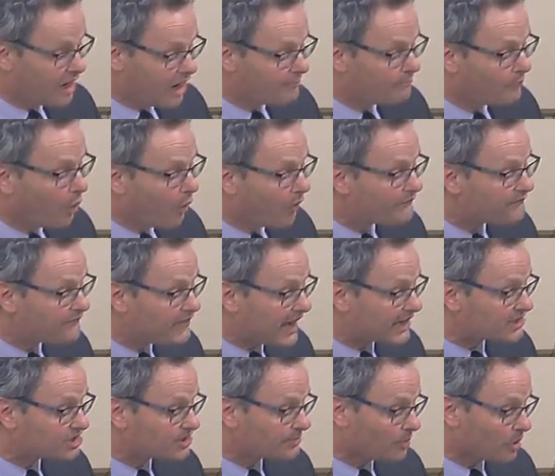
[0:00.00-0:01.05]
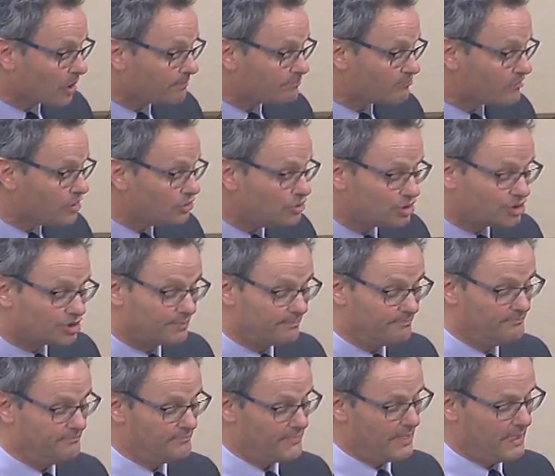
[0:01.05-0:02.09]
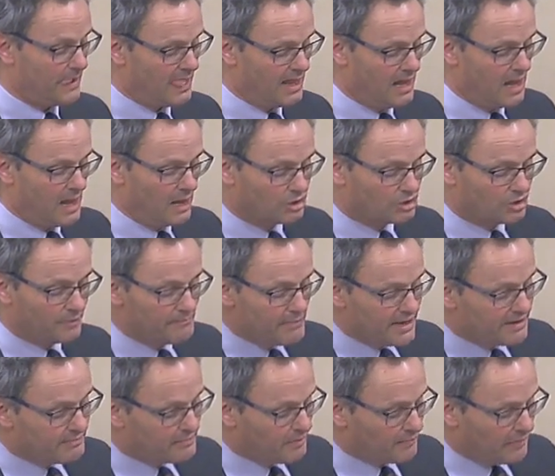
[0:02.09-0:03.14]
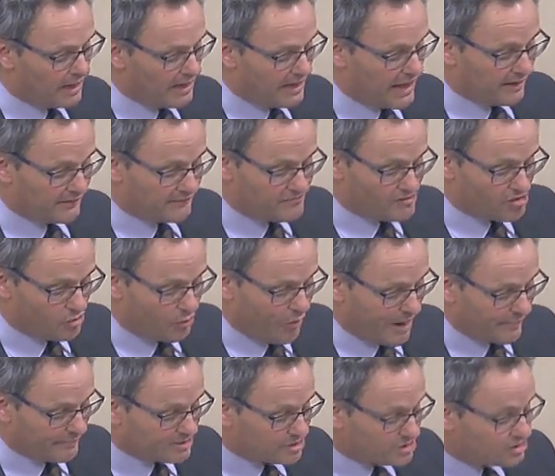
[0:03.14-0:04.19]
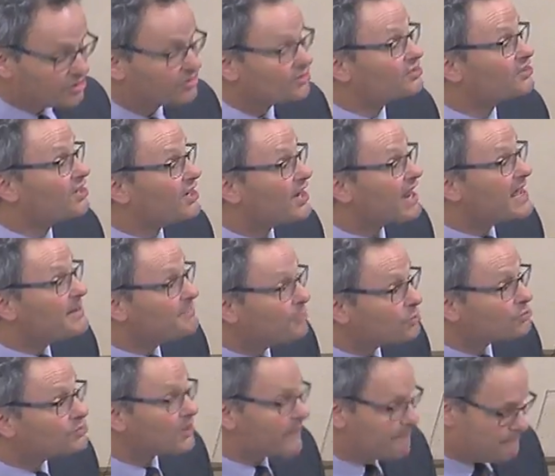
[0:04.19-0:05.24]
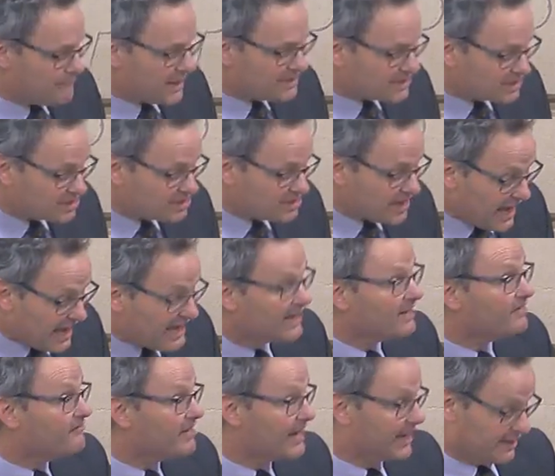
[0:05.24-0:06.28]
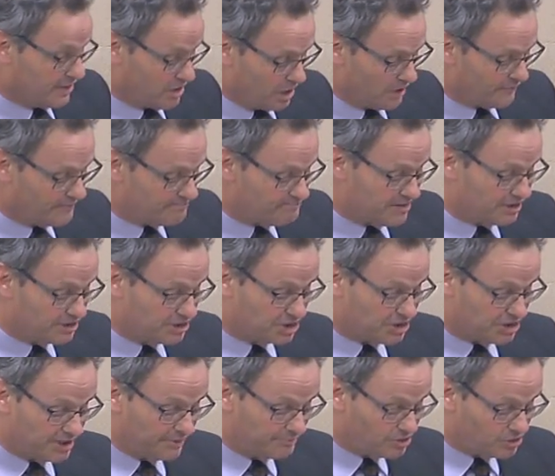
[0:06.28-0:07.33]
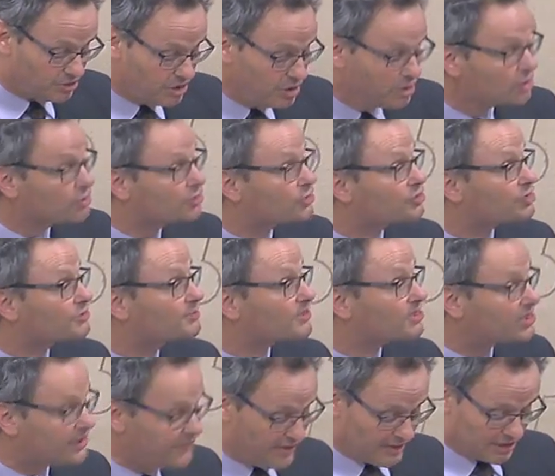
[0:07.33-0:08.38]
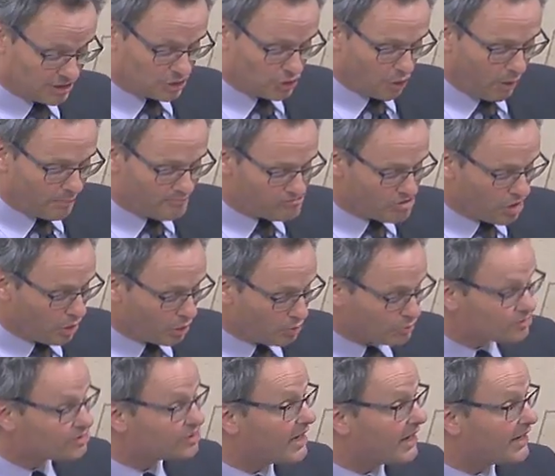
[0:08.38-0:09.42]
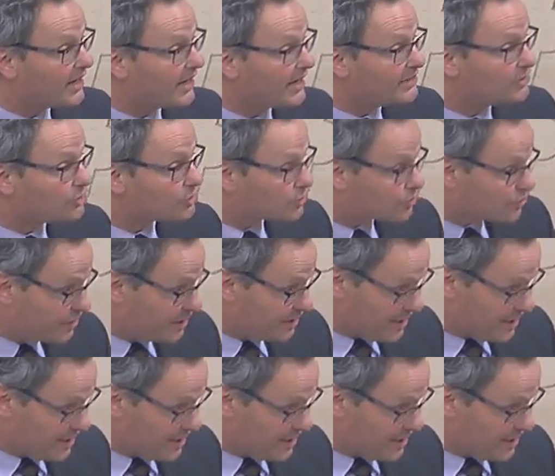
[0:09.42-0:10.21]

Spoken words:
a more flexible approach to minimum length requirements that enables better tailoring of apprenticeships to specific job roles and industry